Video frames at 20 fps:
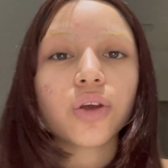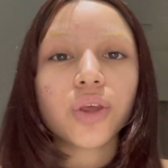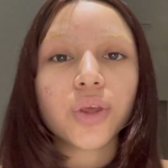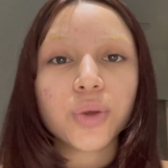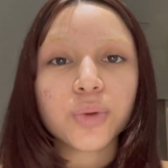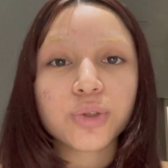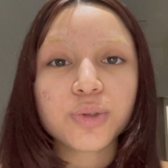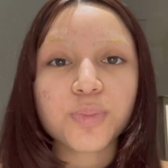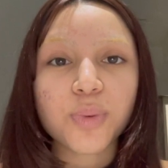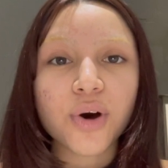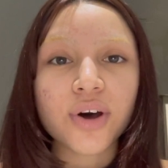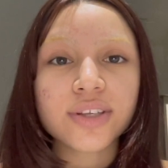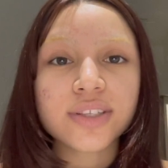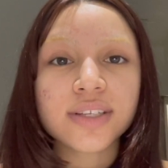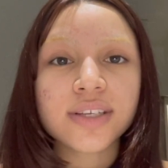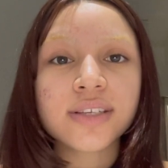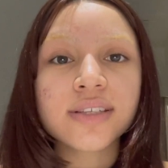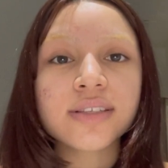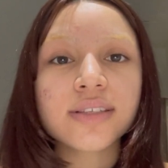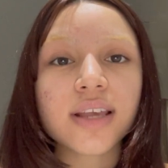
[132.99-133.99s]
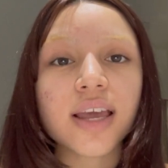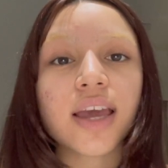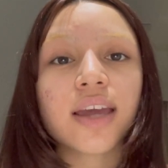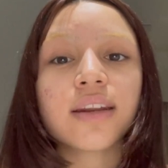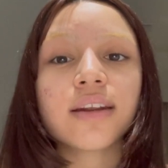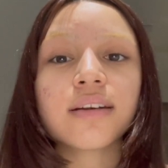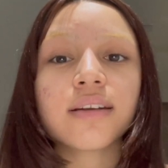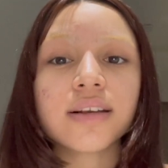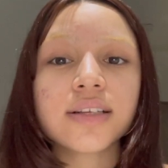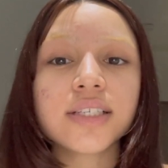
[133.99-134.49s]
use pauses,
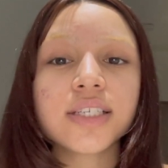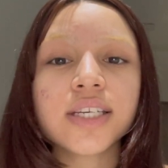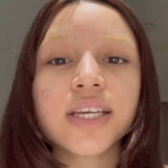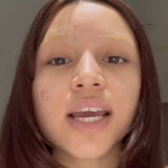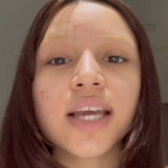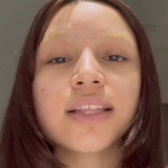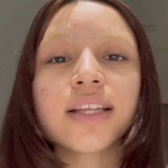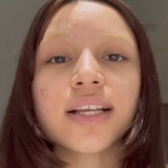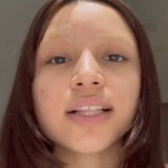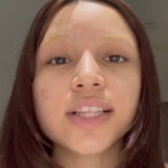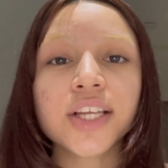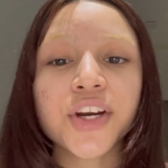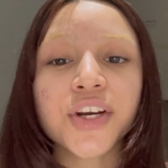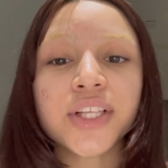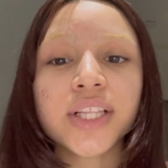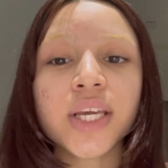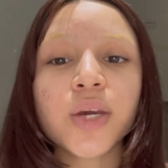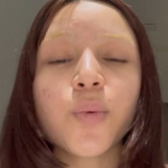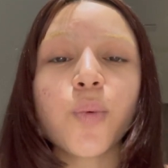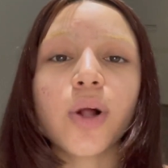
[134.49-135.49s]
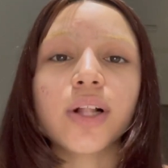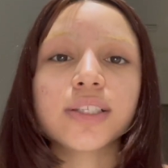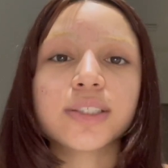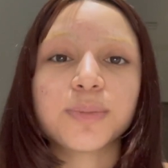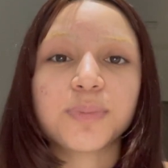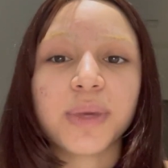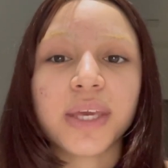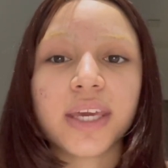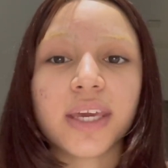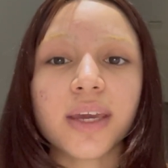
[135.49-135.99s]
and enunciate clearly while
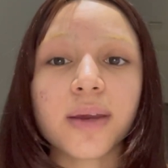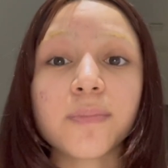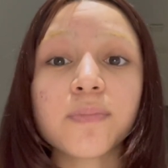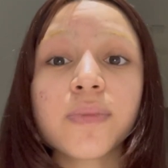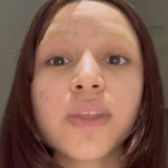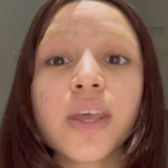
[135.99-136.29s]
speaking.